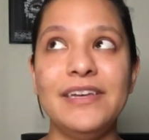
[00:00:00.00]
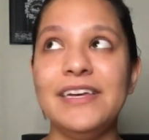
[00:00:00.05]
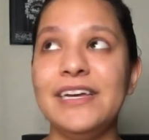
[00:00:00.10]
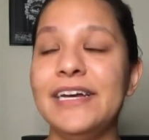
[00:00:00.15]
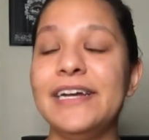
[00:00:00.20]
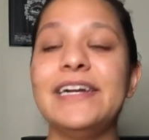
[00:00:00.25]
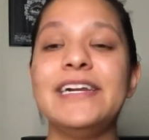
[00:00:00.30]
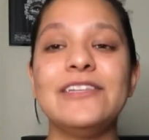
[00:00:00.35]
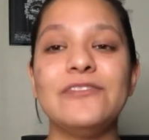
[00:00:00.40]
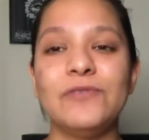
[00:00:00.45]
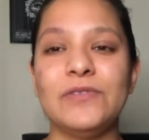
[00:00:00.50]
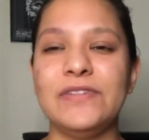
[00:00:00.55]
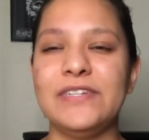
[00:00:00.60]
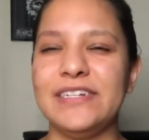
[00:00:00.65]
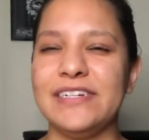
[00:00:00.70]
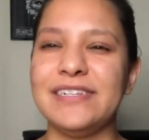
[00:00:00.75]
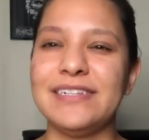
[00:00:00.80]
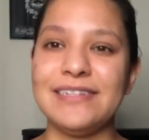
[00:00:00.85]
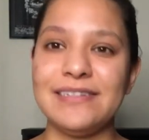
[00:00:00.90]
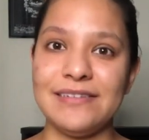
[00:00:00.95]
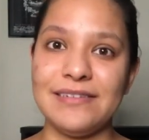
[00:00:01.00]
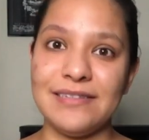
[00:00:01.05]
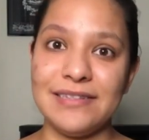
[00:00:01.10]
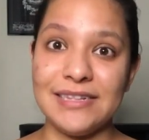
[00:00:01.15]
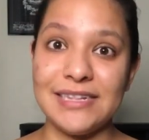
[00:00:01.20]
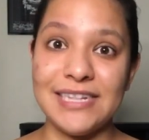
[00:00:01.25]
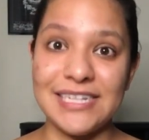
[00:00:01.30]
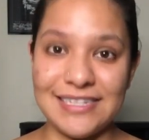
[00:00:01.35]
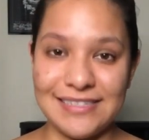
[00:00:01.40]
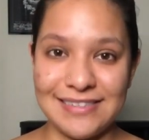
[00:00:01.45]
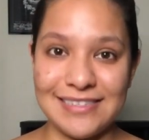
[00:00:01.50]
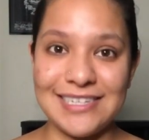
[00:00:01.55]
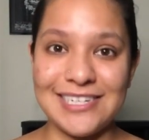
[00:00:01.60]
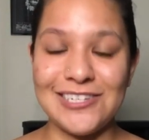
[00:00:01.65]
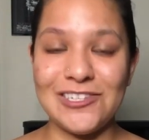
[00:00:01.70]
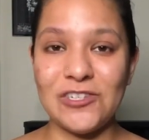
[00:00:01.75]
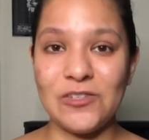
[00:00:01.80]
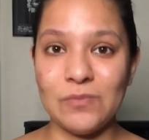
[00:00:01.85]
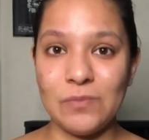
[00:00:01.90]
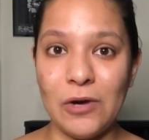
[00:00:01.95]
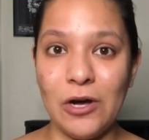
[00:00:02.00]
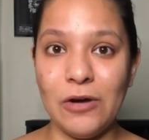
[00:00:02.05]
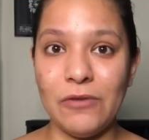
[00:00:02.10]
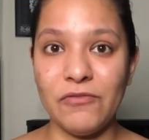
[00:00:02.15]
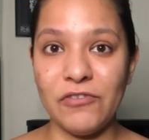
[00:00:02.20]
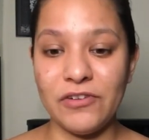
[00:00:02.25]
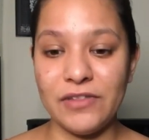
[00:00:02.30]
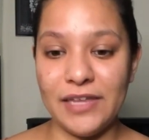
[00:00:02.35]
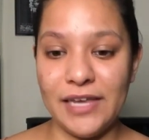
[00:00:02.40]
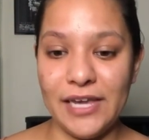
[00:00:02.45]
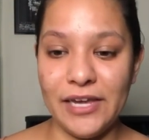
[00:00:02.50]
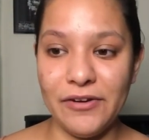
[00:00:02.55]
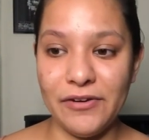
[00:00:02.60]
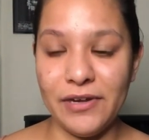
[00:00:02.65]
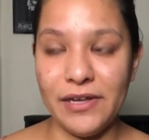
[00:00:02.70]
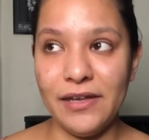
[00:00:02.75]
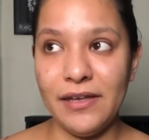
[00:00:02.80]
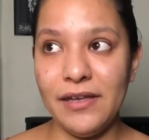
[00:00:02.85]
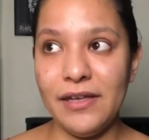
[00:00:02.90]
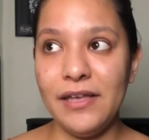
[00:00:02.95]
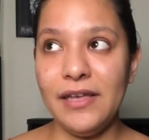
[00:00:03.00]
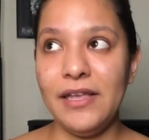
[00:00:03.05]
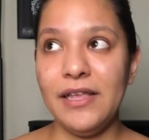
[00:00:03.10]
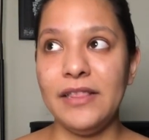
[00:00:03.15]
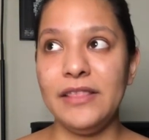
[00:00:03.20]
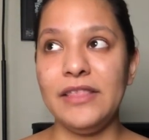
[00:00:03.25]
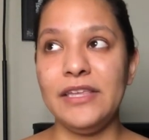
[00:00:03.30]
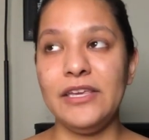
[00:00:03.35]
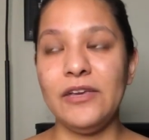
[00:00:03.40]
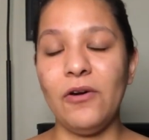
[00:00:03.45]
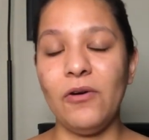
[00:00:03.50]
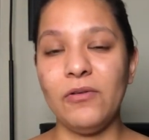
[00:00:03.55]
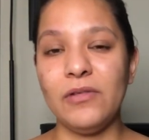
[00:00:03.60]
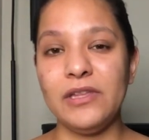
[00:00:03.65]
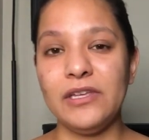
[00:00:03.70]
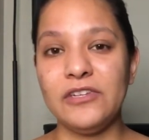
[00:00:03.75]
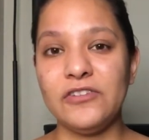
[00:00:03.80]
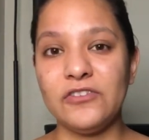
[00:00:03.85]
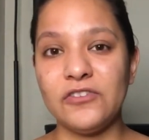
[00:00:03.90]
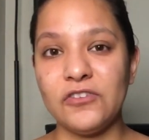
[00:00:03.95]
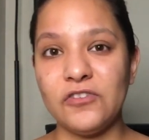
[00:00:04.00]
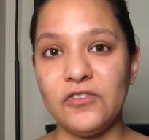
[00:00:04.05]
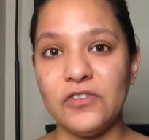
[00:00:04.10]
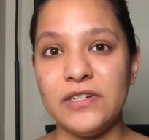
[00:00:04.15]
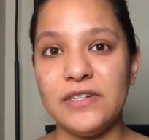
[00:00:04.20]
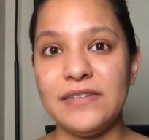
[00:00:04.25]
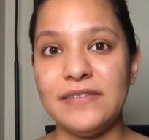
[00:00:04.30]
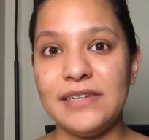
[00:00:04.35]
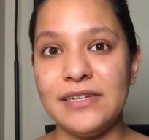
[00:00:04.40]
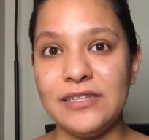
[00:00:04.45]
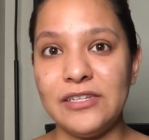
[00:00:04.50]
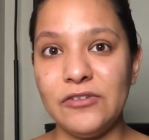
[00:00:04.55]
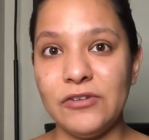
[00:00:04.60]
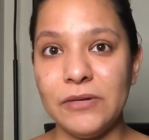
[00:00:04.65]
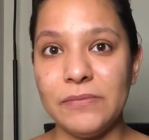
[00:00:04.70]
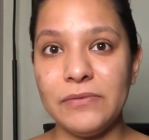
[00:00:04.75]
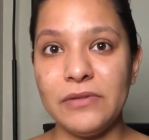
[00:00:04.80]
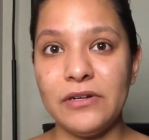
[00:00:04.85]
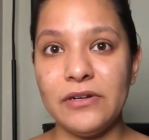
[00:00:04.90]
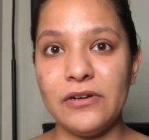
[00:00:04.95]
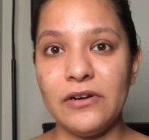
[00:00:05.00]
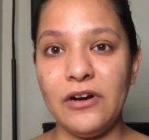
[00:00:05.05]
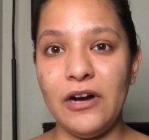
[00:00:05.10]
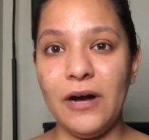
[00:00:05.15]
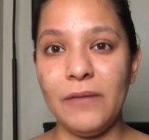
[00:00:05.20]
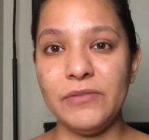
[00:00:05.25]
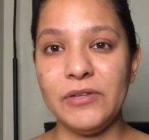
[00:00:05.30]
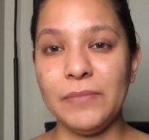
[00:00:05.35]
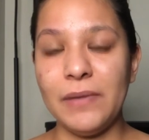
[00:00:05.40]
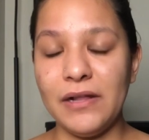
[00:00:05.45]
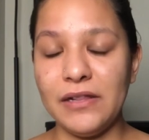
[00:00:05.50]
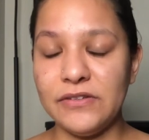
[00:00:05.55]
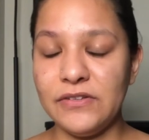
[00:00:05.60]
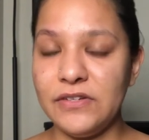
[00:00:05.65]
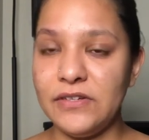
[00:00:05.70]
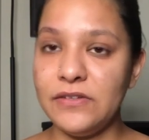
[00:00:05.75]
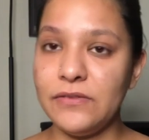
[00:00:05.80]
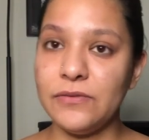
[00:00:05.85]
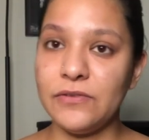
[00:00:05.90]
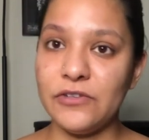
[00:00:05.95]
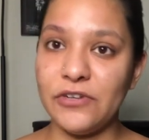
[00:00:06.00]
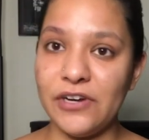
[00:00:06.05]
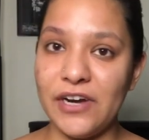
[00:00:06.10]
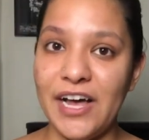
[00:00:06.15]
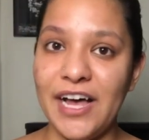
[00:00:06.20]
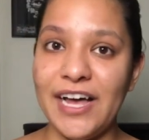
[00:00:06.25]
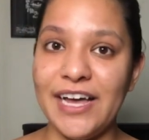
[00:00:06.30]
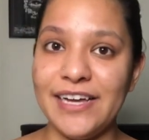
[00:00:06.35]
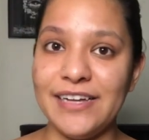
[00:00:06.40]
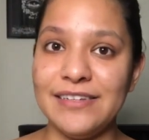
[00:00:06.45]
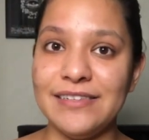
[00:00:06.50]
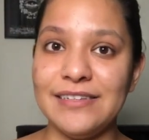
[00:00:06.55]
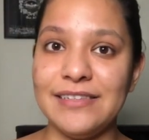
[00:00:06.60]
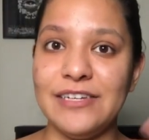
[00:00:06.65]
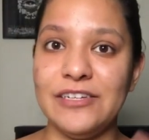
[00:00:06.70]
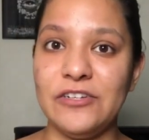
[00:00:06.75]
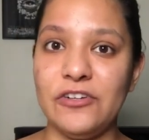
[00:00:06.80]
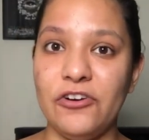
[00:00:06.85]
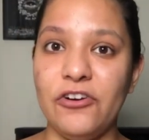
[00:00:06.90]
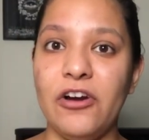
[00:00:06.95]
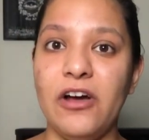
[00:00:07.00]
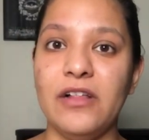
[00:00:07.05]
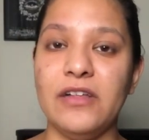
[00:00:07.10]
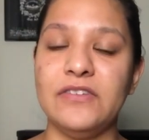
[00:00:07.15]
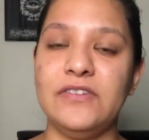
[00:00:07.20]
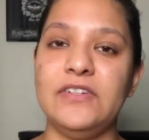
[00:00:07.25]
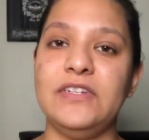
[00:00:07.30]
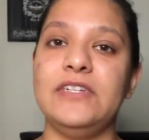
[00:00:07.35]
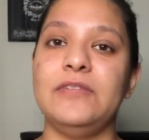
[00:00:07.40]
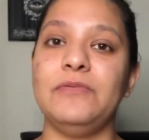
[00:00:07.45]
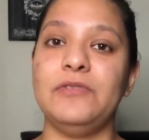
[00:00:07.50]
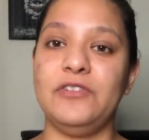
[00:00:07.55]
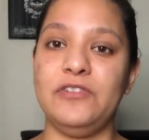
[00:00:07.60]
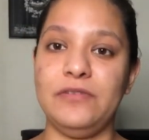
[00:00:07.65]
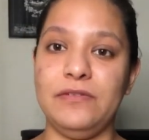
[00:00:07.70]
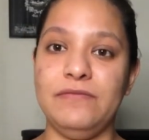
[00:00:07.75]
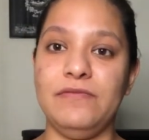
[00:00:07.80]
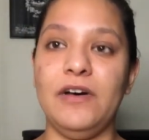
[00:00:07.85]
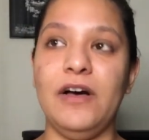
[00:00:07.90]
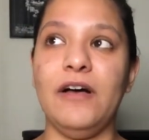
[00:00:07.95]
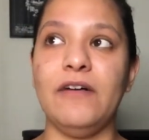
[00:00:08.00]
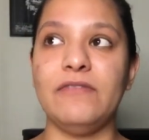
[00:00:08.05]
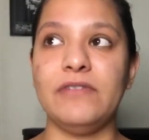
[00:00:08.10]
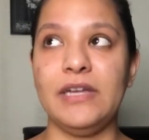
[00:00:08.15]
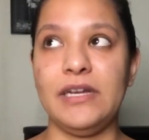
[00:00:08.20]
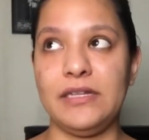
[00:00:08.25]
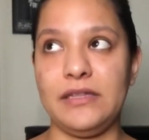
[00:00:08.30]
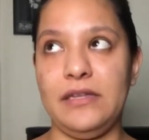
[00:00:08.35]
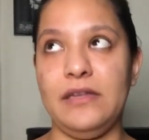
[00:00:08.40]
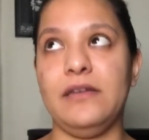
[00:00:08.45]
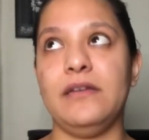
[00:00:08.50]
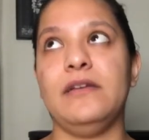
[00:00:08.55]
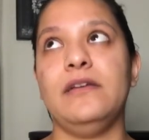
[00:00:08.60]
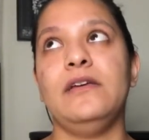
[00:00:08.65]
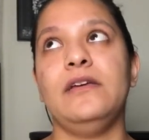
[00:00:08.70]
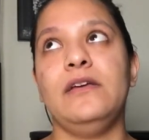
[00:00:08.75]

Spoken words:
It is ridiculously small for the area. The only surgeries they do up there are ophthalmologies, which are eyes, and then urologies, which involves like the